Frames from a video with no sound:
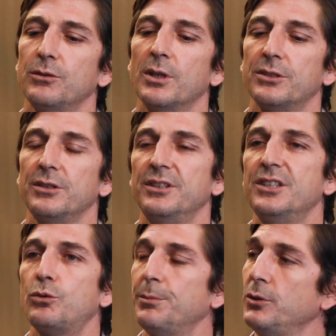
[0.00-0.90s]
was in
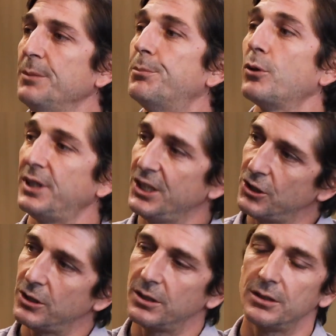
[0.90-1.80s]

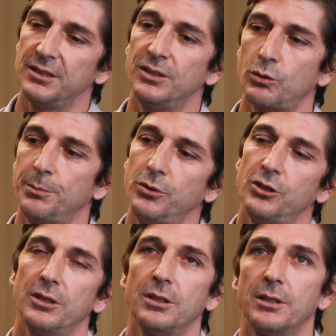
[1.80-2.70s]
importation and
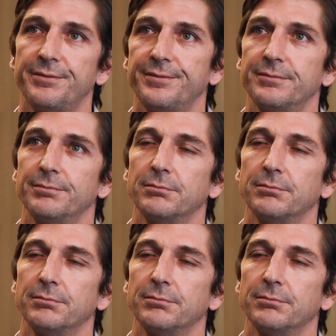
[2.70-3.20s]
distribution of